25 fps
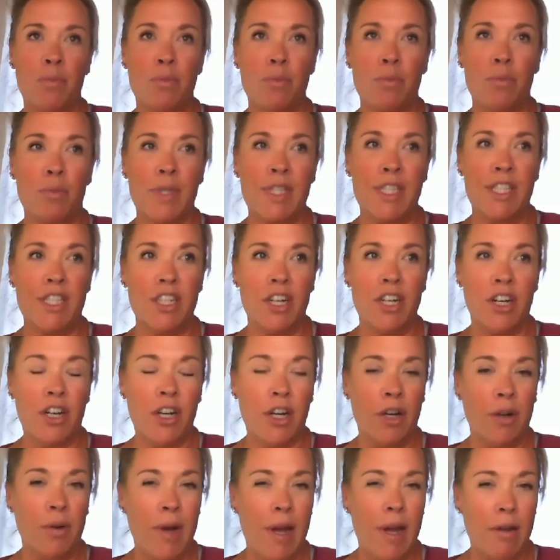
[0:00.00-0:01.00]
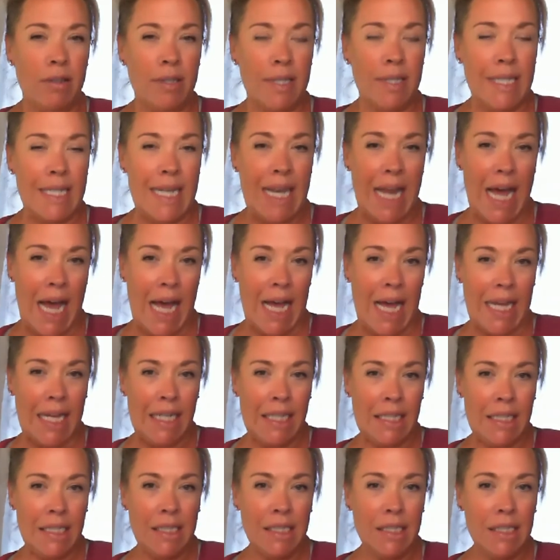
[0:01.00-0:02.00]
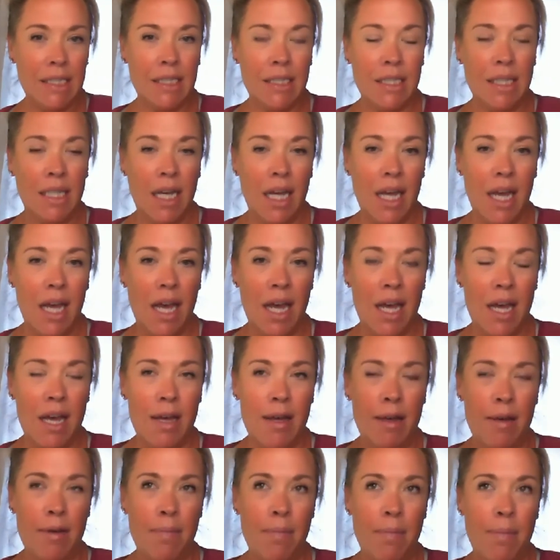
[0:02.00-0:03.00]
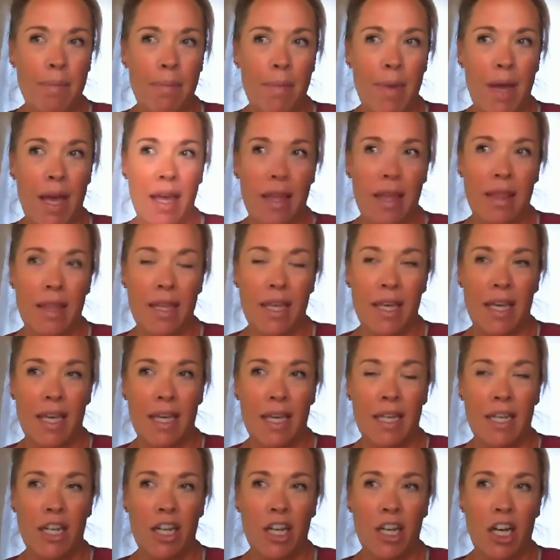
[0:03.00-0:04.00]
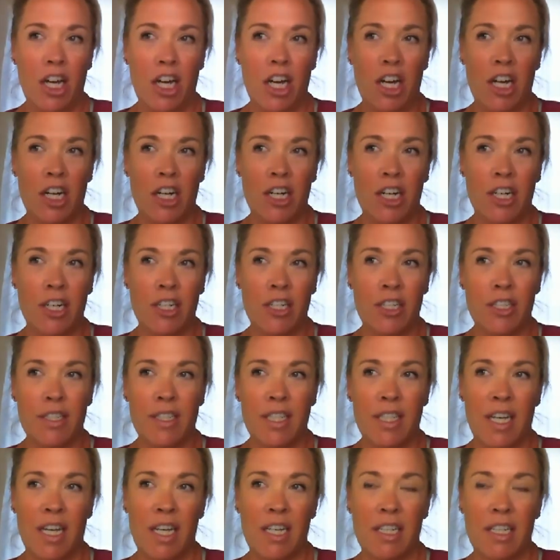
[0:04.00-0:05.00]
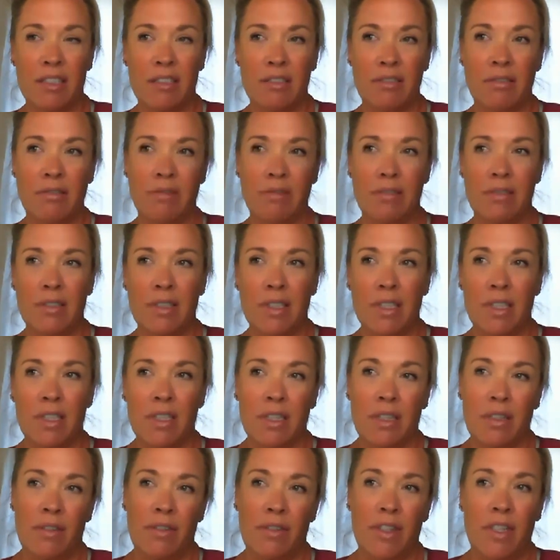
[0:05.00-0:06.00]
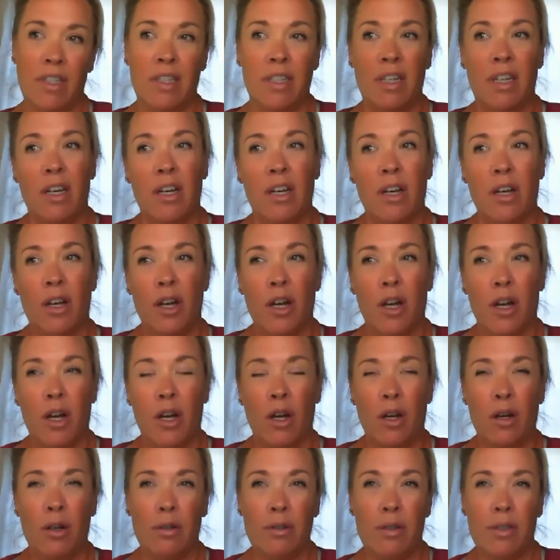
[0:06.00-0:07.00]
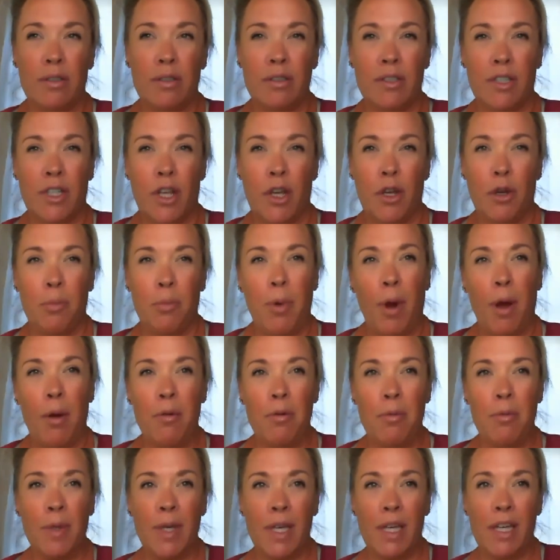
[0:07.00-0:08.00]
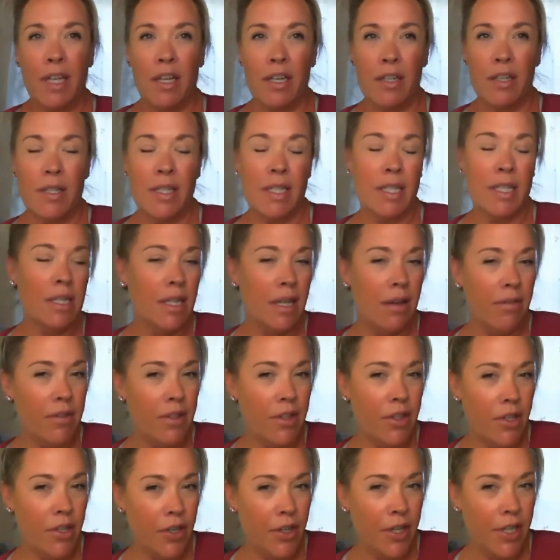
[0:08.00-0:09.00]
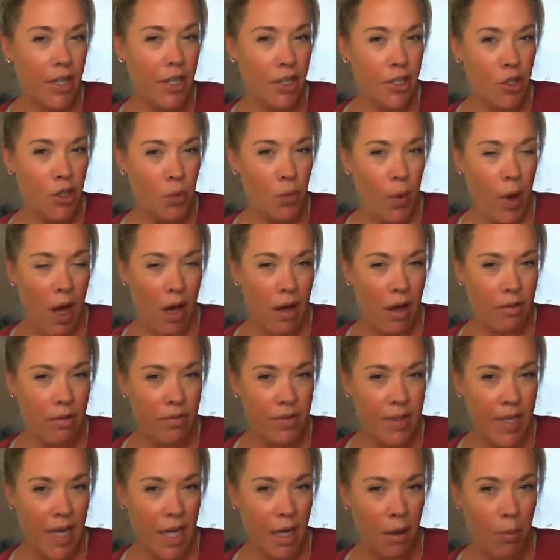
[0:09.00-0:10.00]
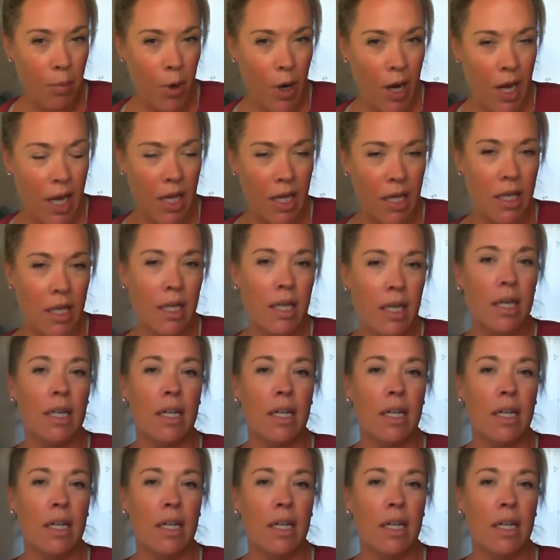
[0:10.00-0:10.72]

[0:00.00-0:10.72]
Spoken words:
We start around 9. And then are done, I don't know, probably close to 11:30 or 12, take a break.